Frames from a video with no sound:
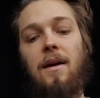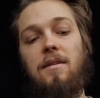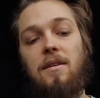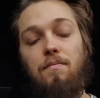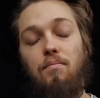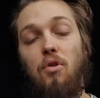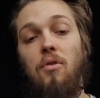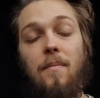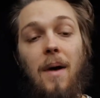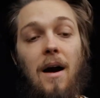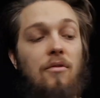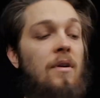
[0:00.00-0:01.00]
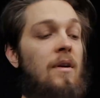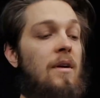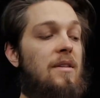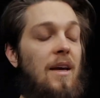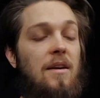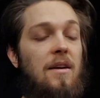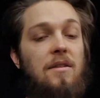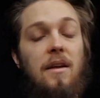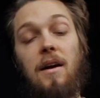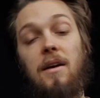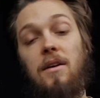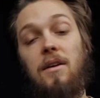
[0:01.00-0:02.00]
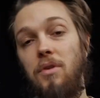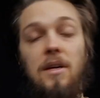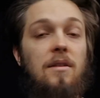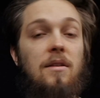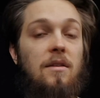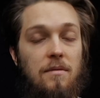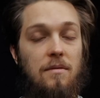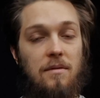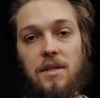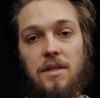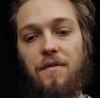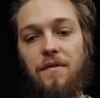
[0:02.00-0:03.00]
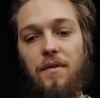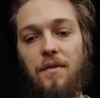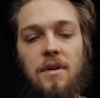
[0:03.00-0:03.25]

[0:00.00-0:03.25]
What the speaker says: and this program hunger says that I should eat these foods.